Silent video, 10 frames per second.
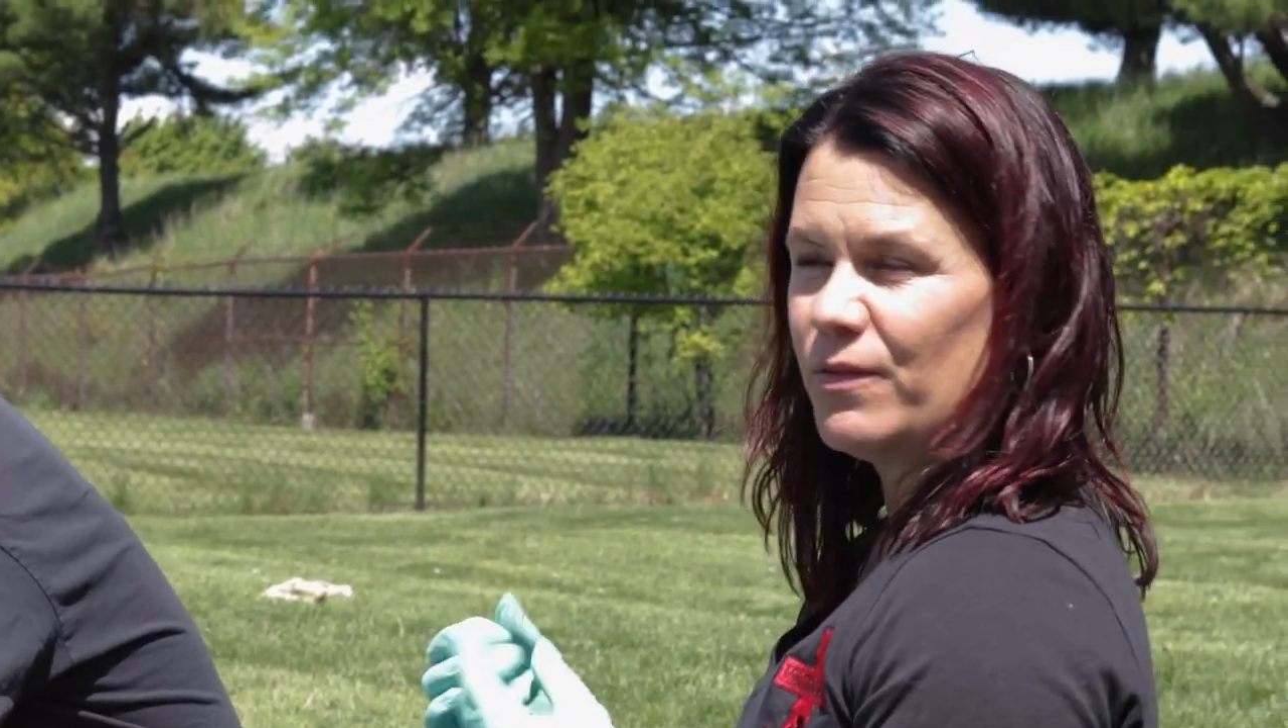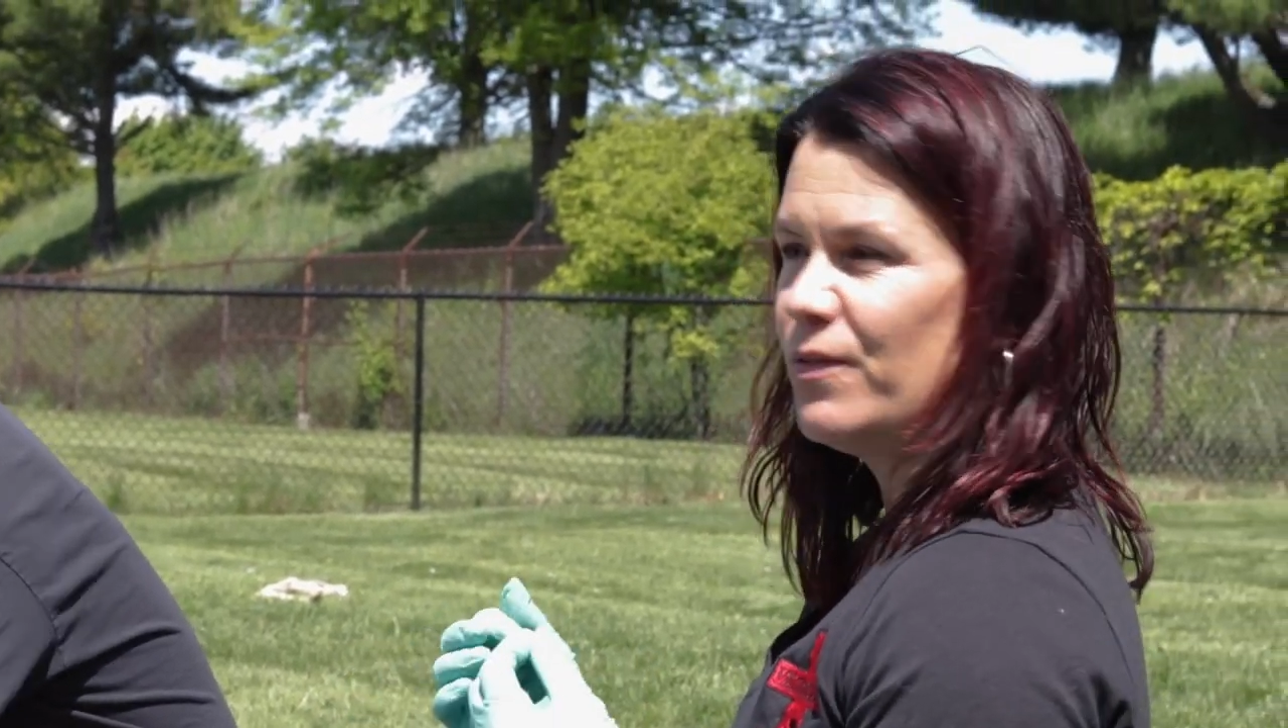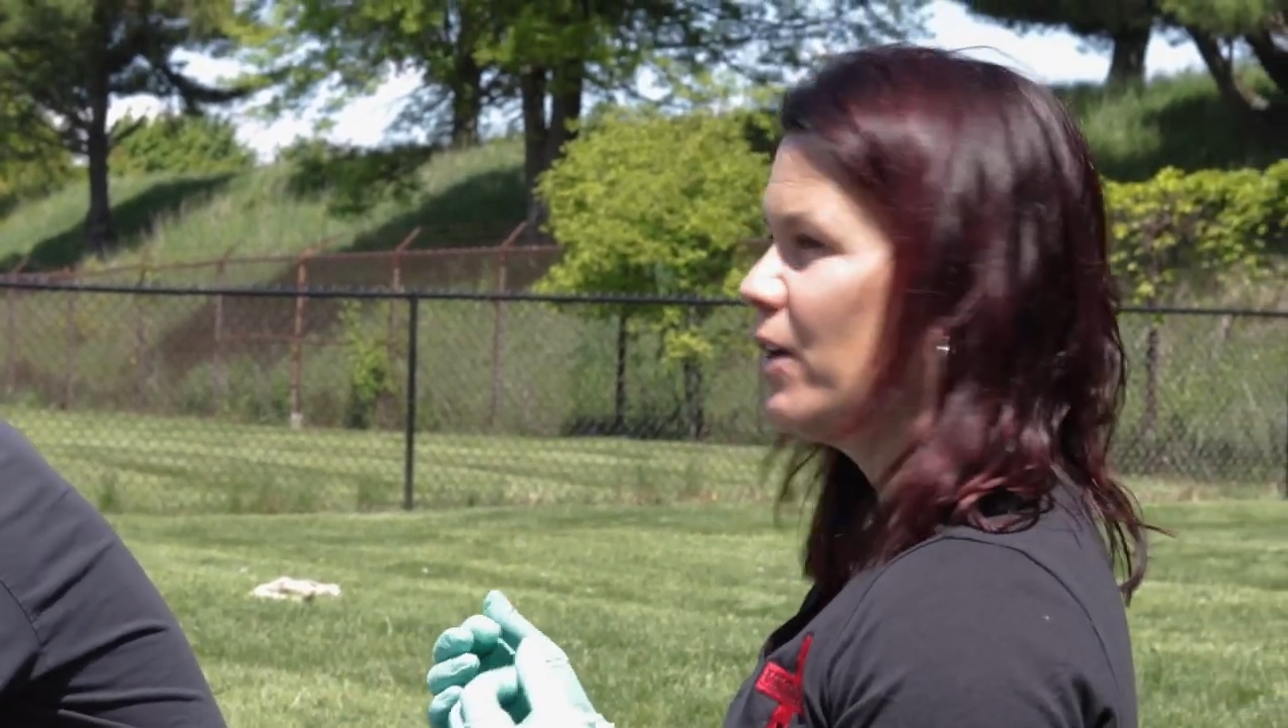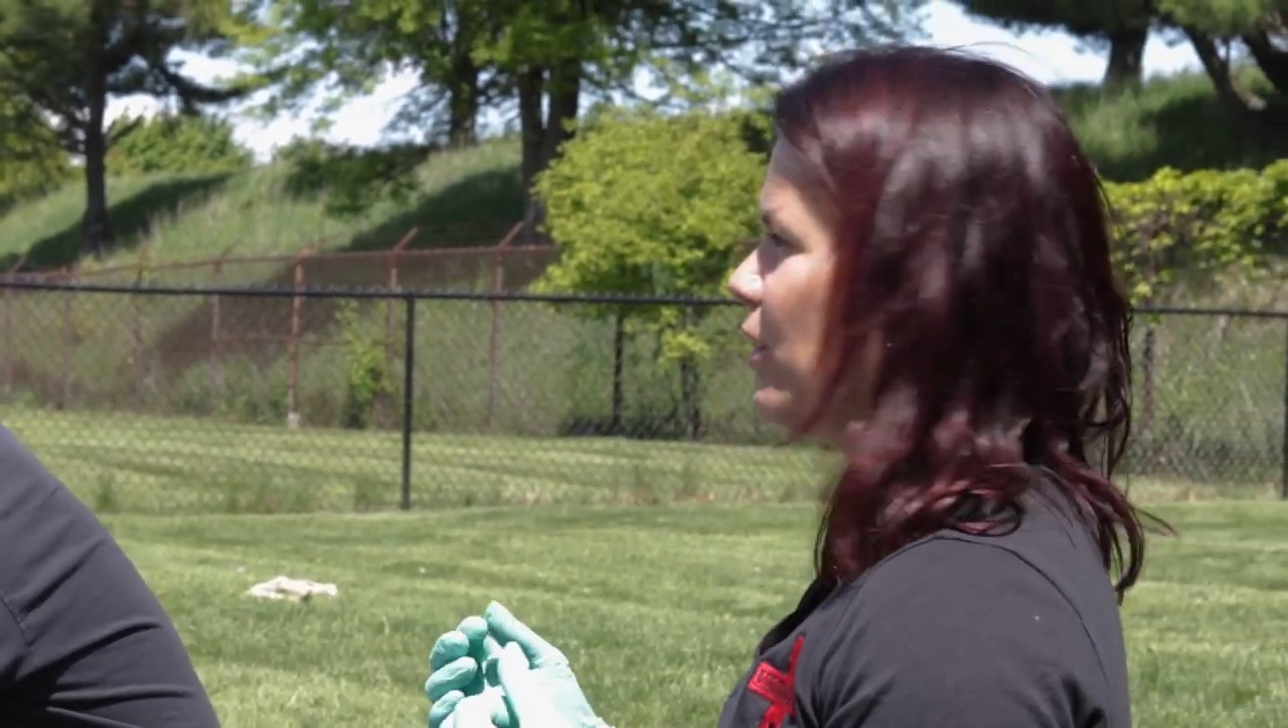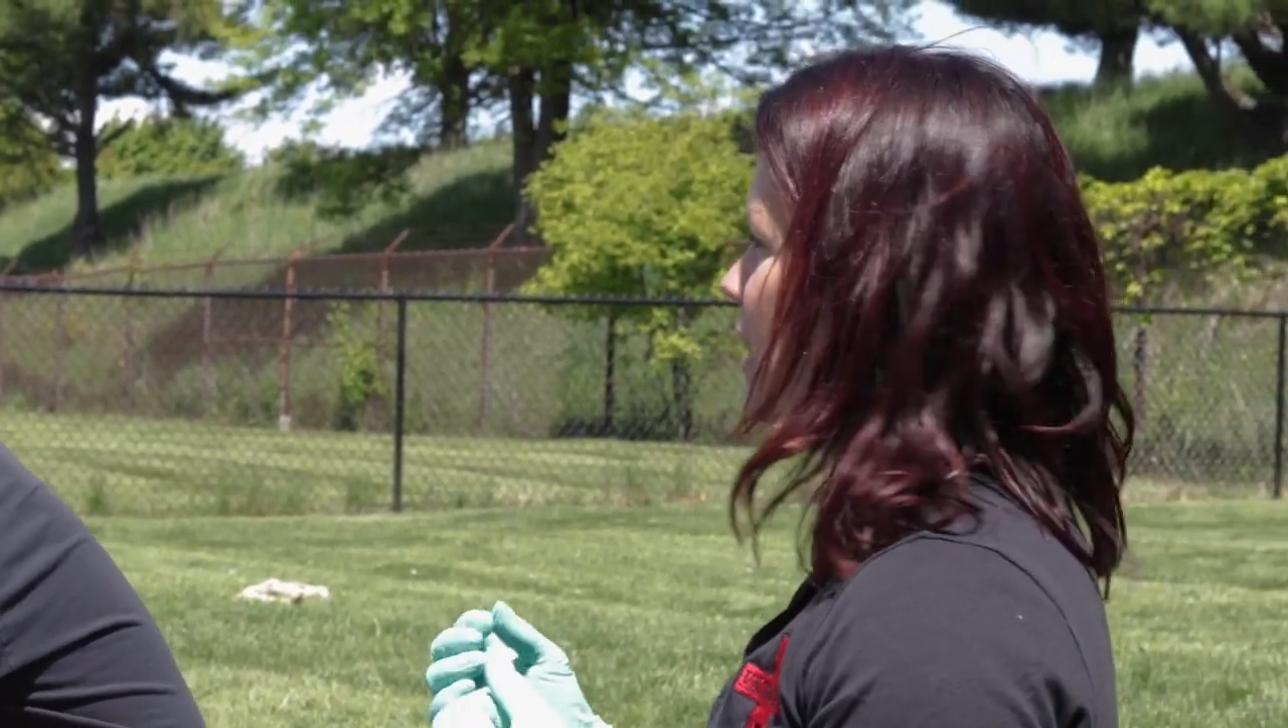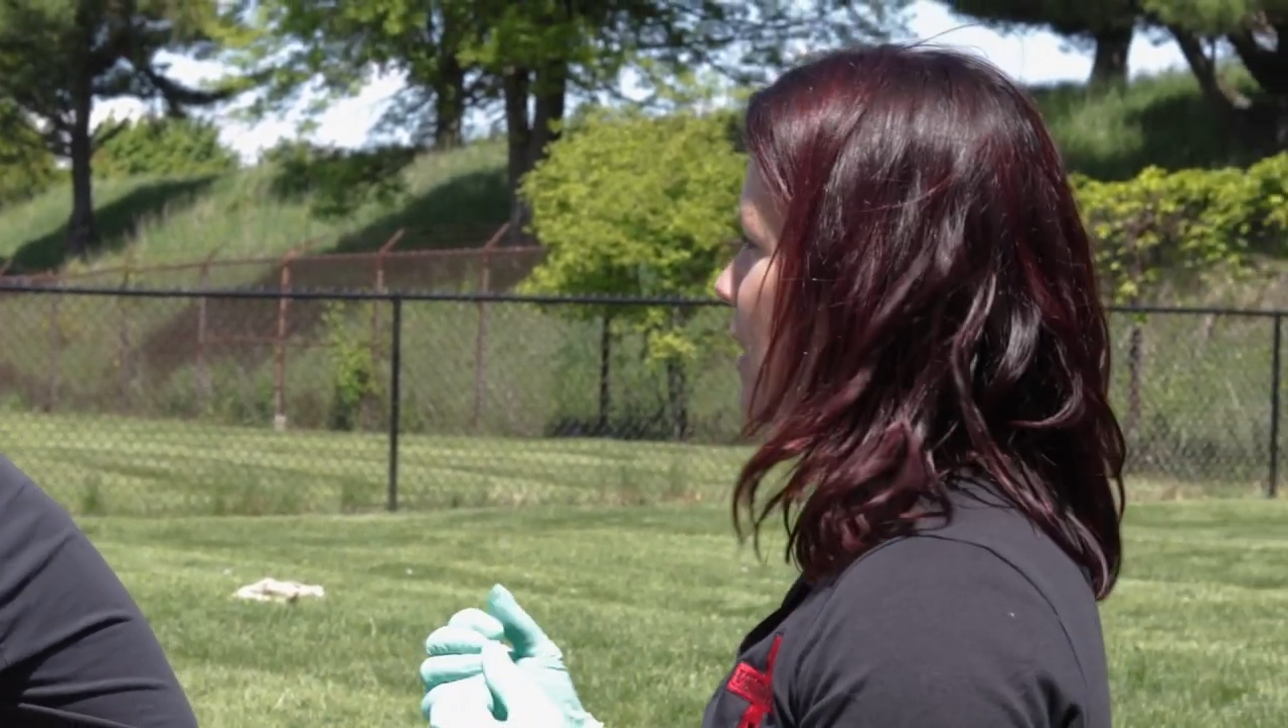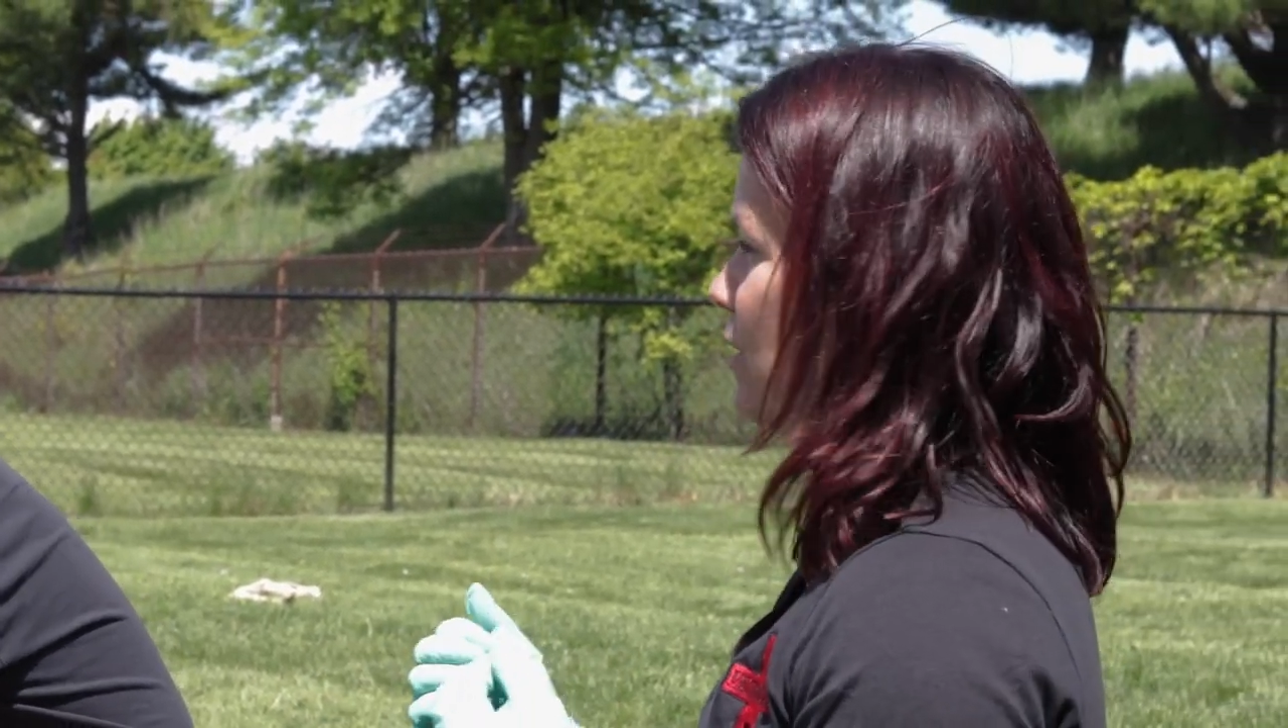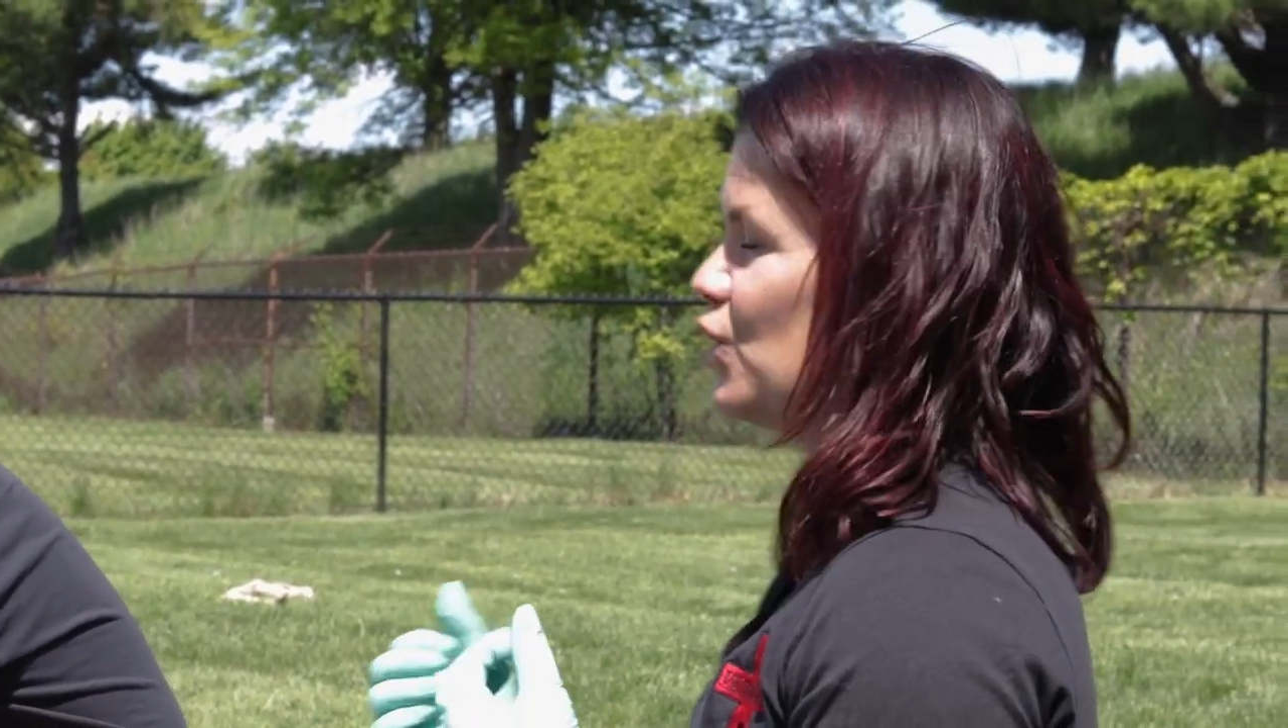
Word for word: very